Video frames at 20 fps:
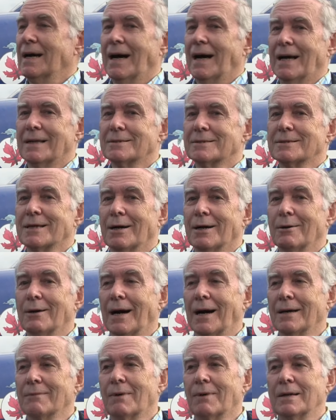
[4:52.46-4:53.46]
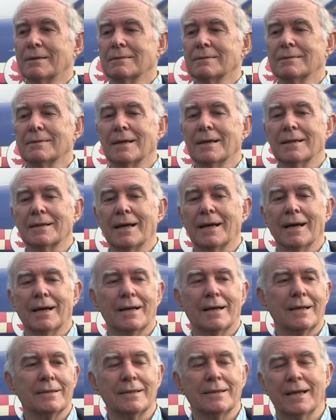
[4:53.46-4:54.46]
And so I went like
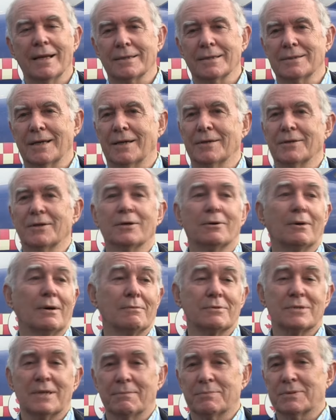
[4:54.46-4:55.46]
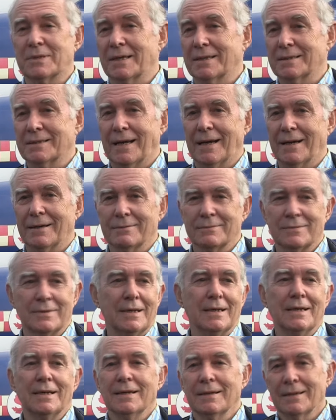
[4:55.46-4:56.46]
that, and the next thing I knew, I was upside down,
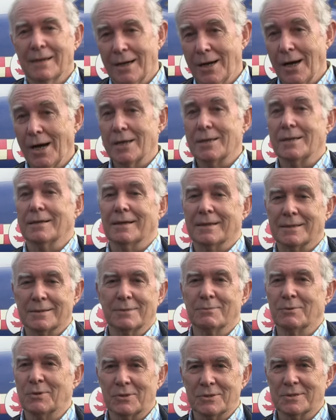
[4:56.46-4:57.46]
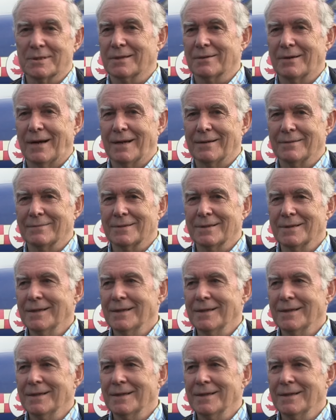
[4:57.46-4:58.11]
hurtling towards the ground.